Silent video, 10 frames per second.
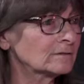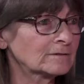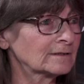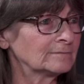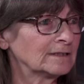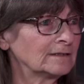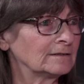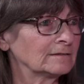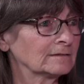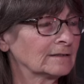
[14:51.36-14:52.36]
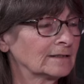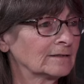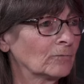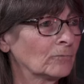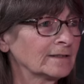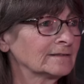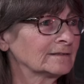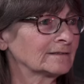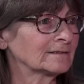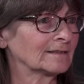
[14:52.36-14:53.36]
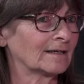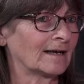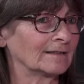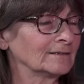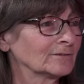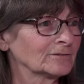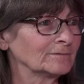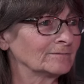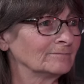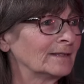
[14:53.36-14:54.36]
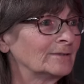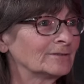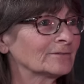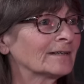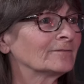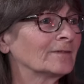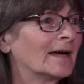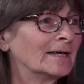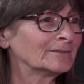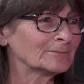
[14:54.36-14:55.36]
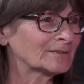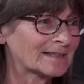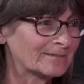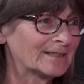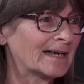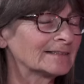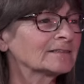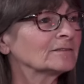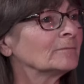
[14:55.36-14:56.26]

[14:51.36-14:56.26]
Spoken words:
Coquitlam need? Mm-hmm. Like, what is, you know, maybe you don't have 100% of the answer,